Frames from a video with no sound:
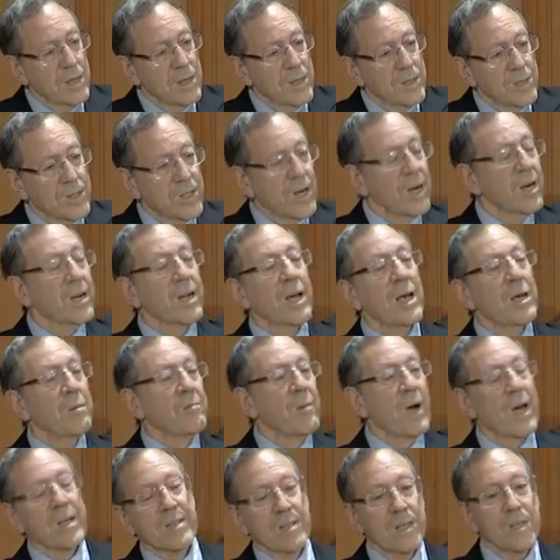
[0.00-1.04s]
Sergei
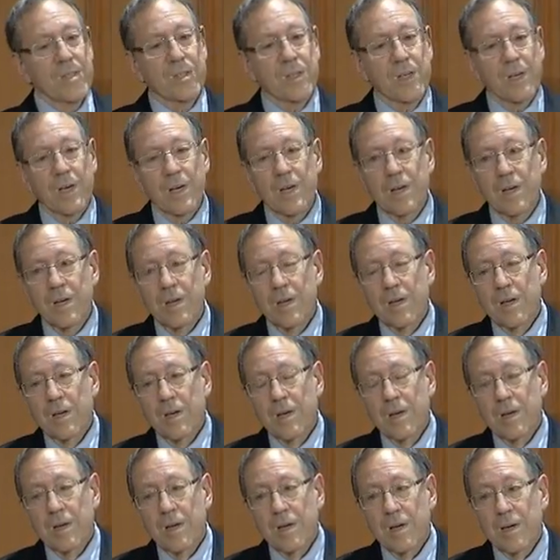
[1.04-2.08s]
Magnitsky,
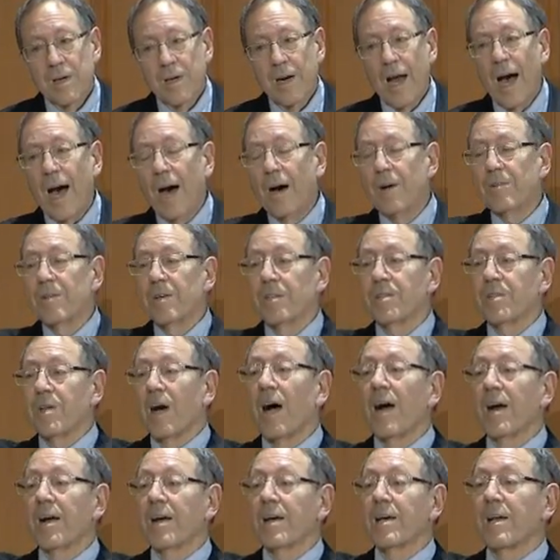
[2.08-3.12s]
now the
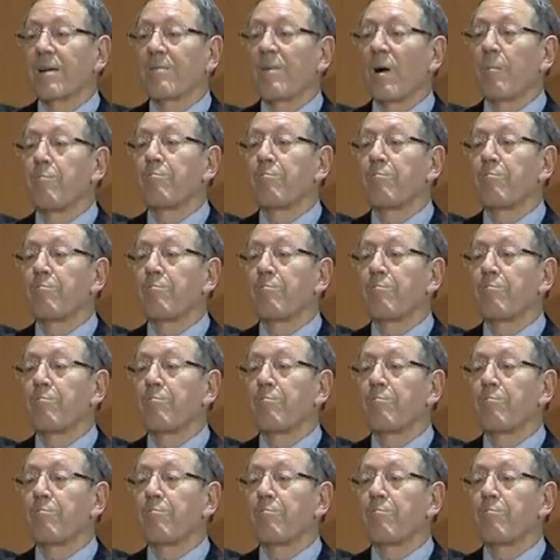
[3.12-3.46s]
target of a